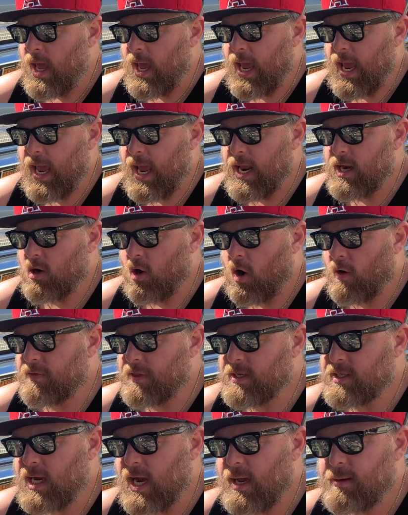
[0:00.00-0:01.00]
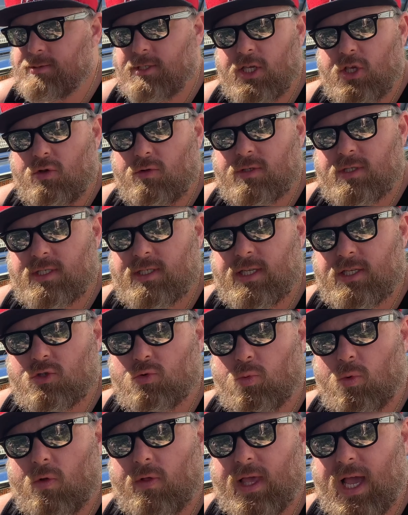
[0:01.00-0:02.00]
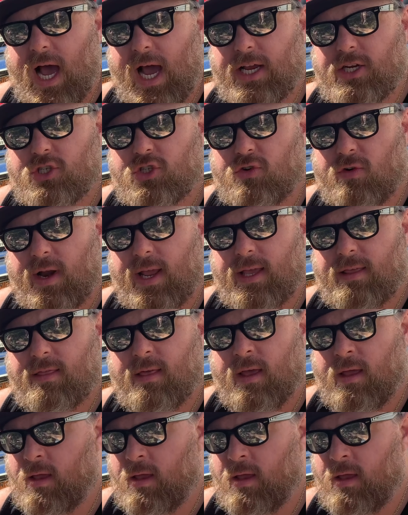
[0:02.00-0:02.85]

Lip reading: And oftentimes he uses this really high strength